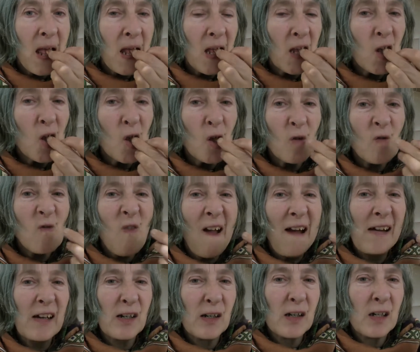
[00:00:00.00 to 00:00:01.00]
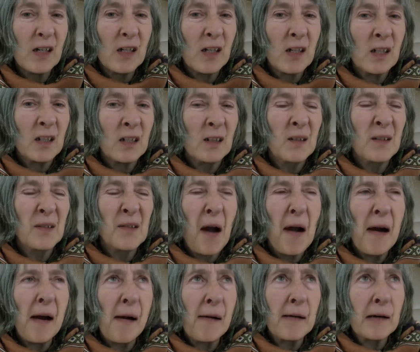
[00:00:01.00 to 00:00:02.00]
It looks nice and
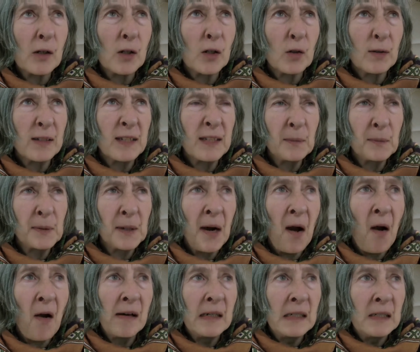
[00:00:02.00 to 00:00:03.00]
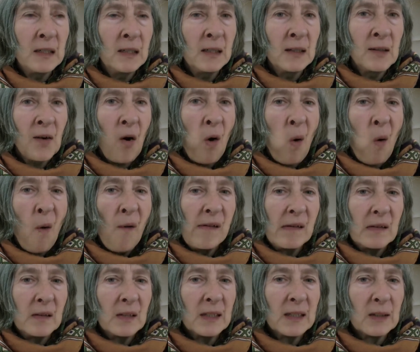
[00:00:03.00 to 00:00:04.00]
crisp.
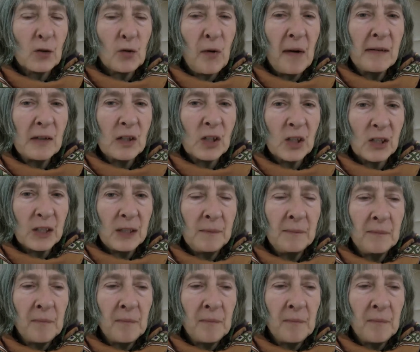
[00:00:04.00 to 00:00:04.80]
They're crunchy.